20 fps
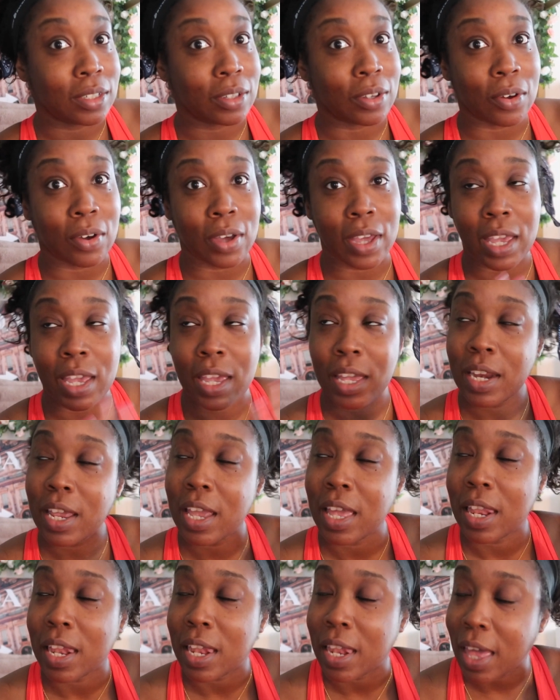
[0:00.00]
go ahead
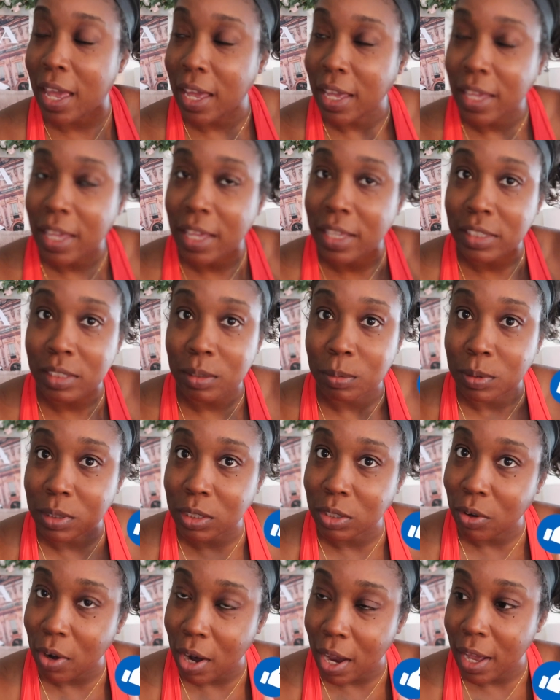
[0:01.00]
and like and
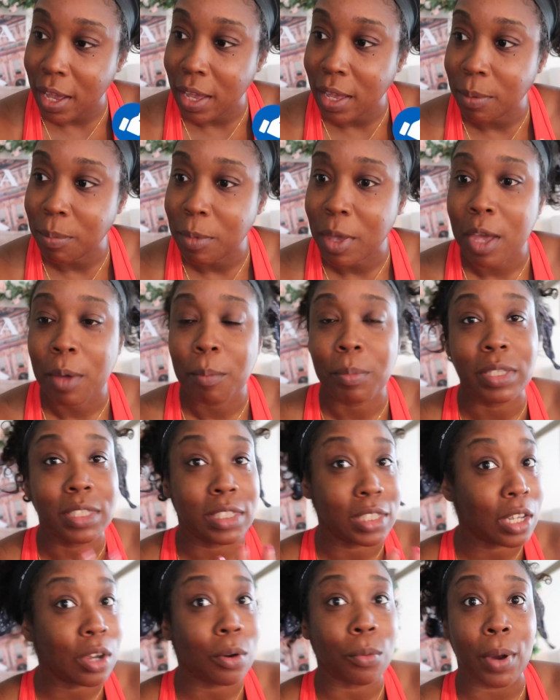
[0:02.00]
subscribe but
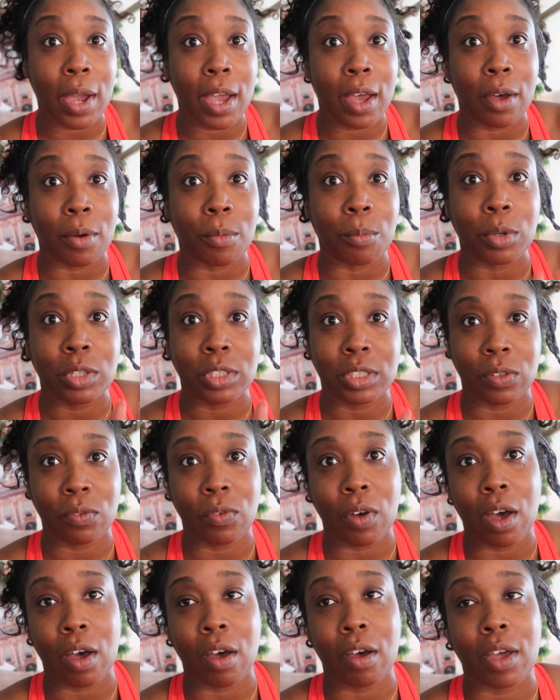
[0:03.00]
stick around most
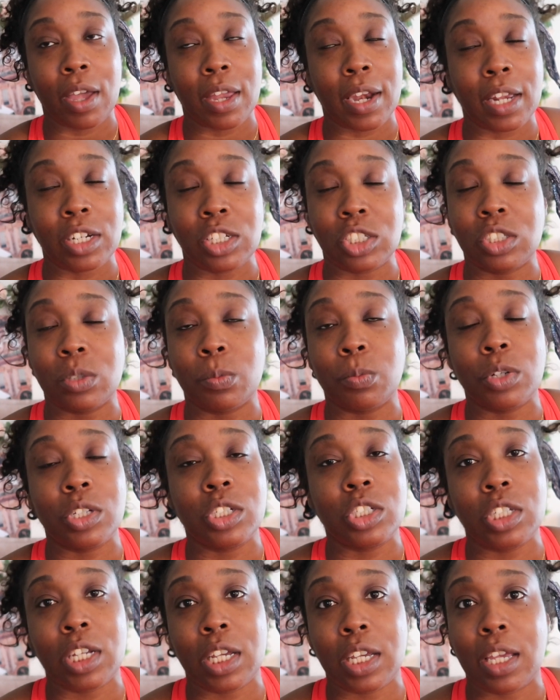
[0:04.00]
of all and I just
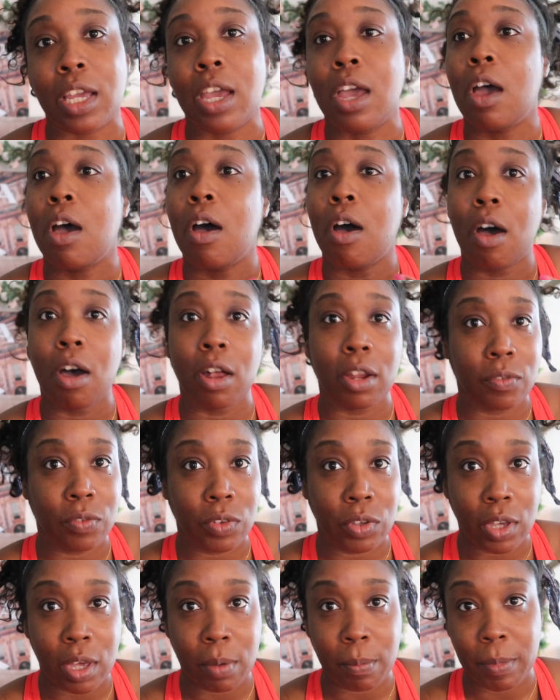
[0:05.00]
appreciate all of
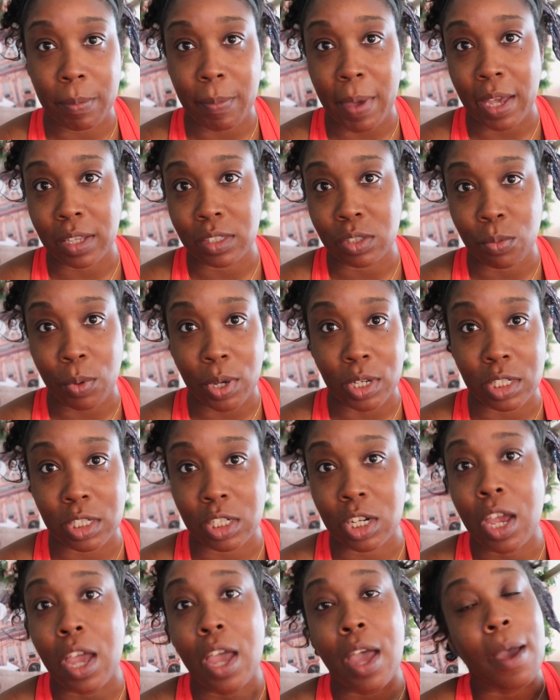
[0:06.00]
you coming back to
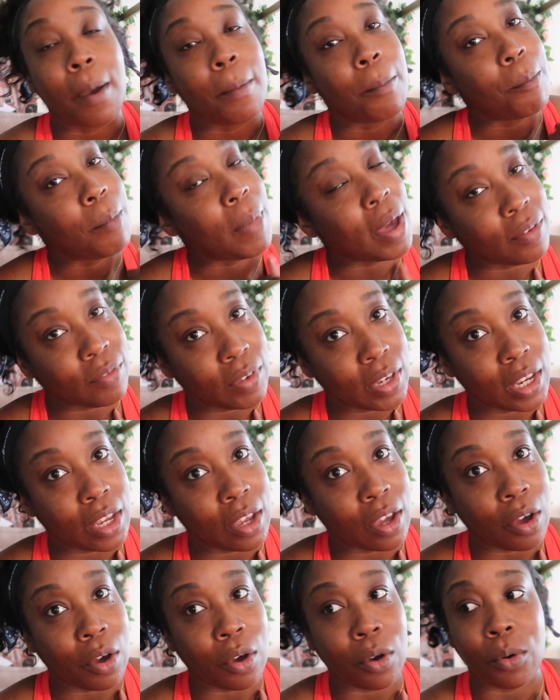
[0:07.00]
watch my
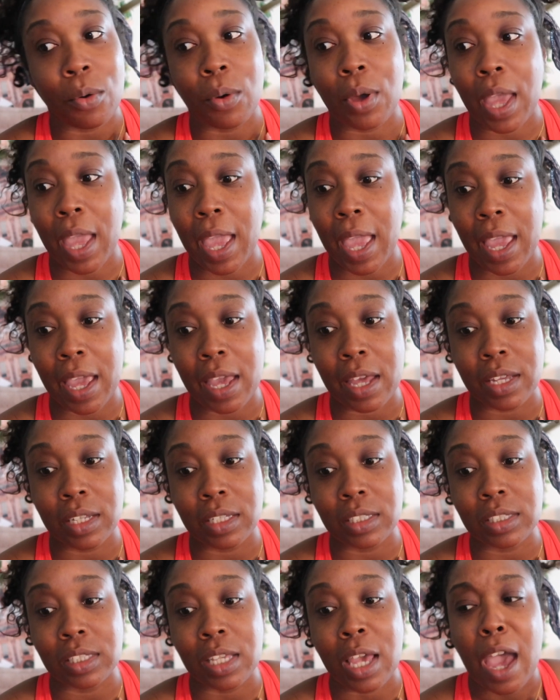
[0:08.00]
video
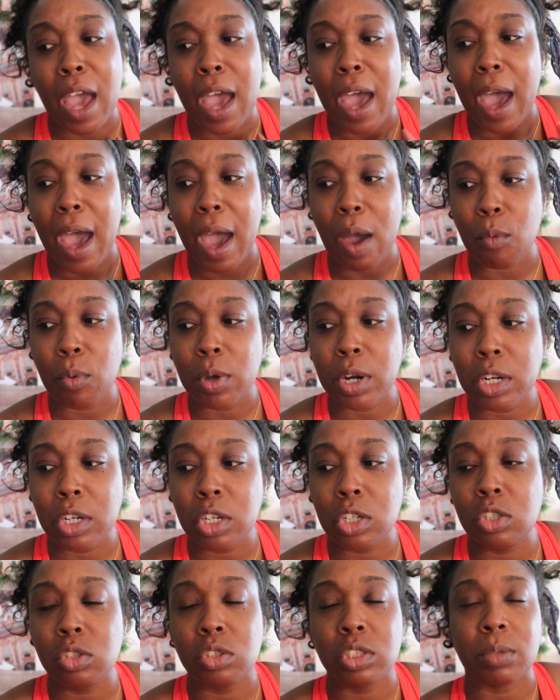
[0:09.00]
and I wanted
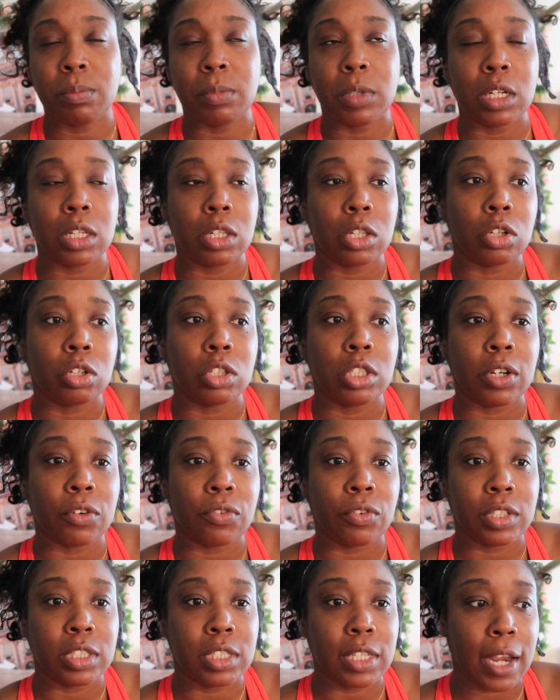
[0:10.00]
to do something a little
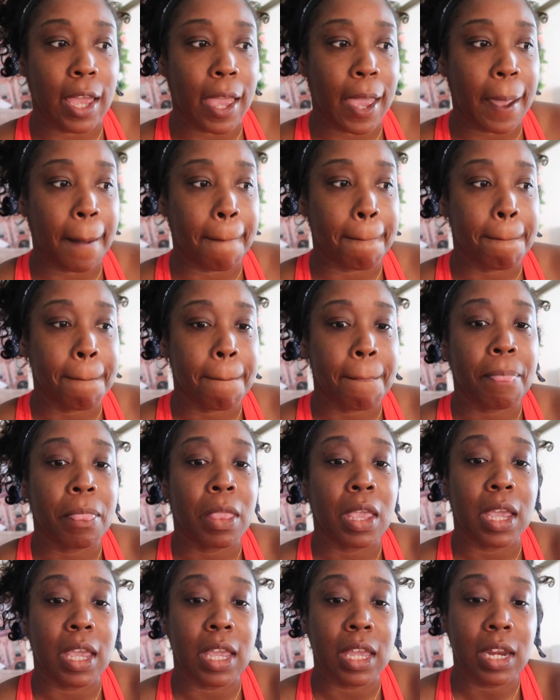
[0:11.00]
different today
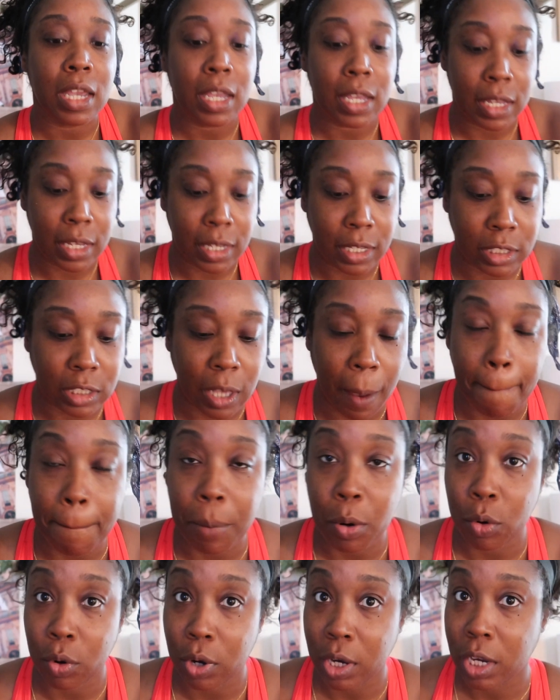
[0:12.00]
it is
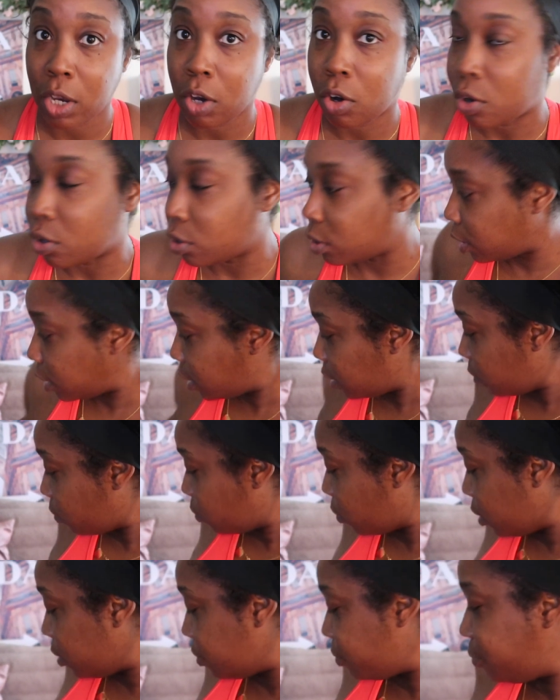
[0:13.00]
pretty early
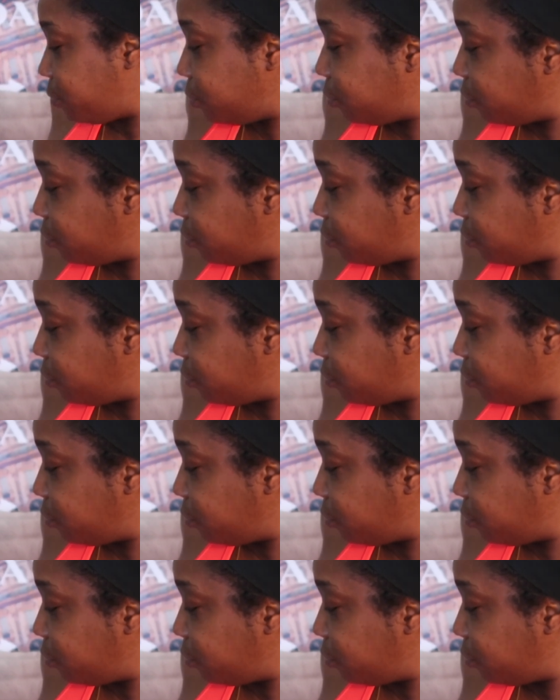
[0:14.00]
well